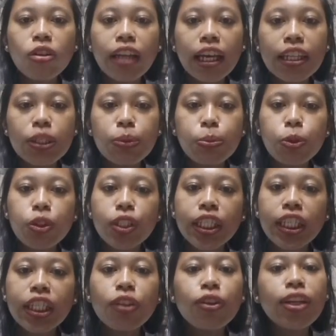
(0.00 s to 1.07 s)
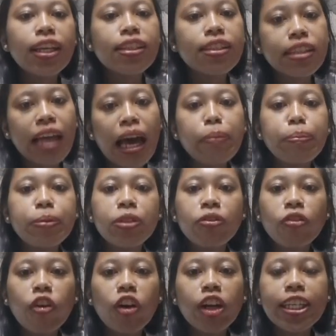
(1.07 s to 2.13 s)
let's proceed to the steps
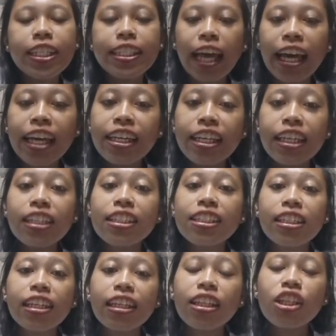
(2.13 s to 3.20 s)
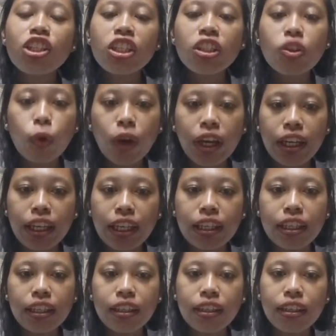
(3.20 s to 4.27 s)
for designing strategy
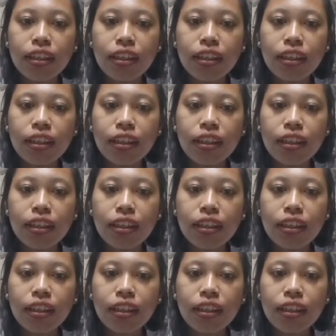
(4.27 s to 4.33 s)
training.